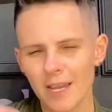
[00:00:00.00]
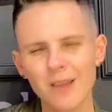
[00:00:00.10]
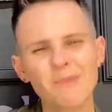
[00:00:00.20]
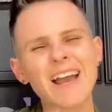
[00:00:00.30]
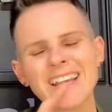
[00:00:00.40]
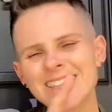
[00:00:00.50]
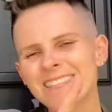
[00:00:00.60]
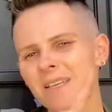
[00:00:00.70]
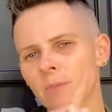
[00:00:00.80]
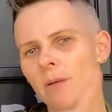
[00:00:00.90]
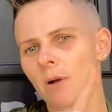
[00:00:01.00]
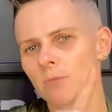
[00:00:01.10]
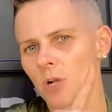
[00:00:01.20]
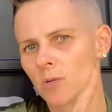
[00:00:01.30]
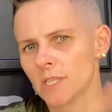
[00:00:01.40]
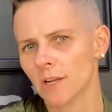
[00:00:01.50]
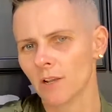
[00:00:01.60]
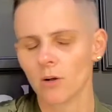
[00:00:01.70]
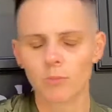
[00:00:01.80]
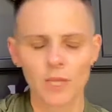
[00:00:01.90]
Now, I think my mom's always had a
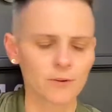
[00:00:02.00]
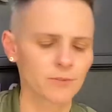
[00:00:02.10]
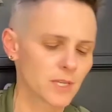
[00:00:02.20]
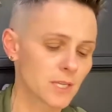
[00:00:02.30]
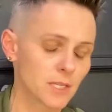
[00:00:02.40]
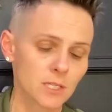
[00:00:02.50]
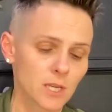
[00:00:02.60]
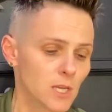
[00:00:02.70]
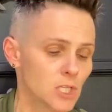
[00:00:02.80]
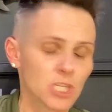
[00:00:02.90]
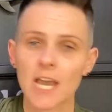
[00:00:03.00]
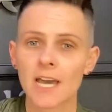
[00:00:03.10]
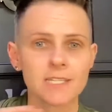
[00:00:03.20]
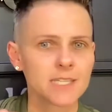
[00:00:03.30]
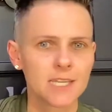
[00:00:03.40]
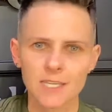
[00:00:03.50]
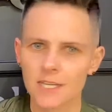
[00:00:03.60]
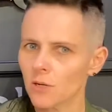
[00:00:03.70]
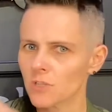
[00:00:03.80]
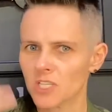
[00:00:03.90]
gallbladder thing, and she had it taken out.